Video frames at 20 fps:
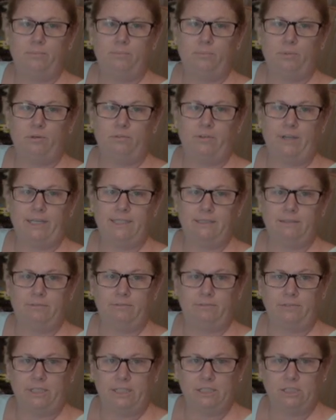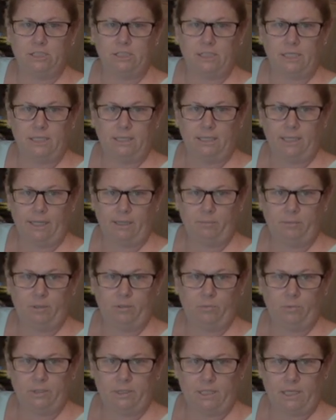provides a flush
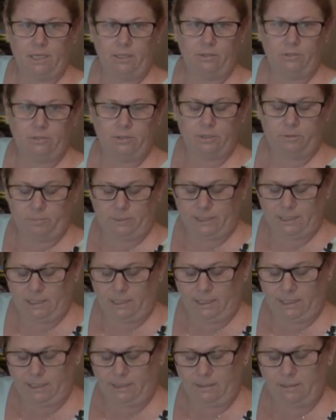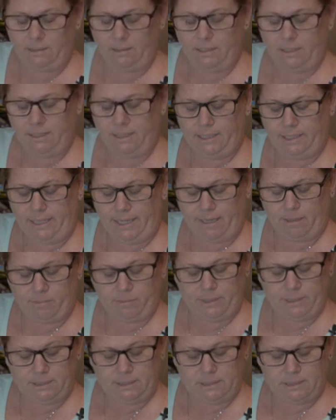alignment with other Speedline
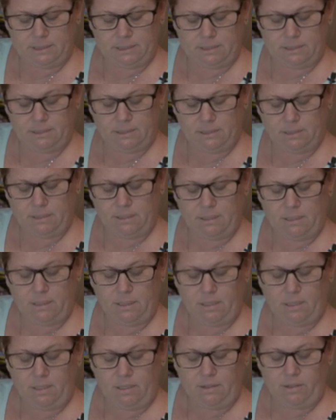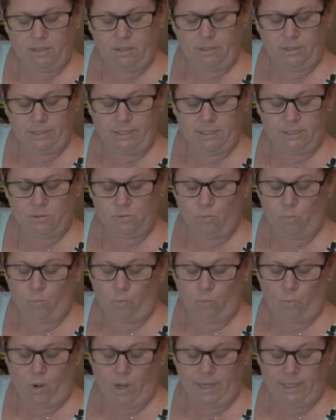cabinets. There is
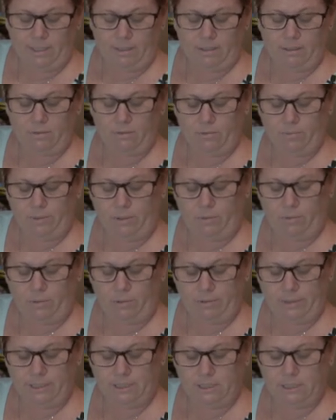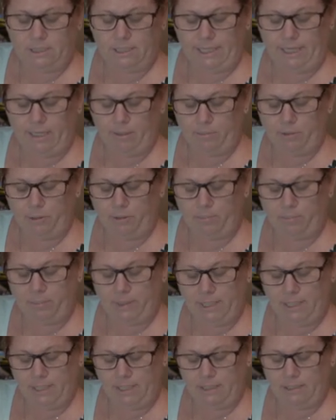one 3/4 inch diameter
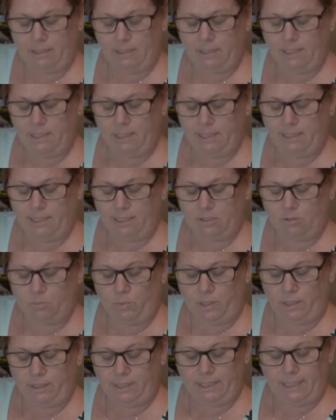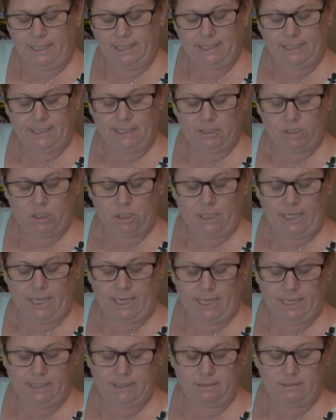pin that's welded at each
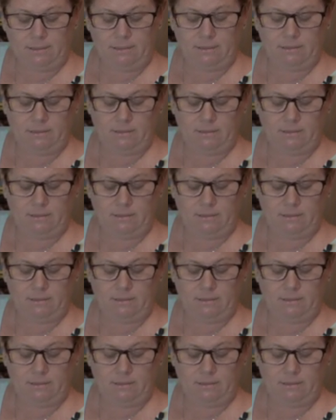end.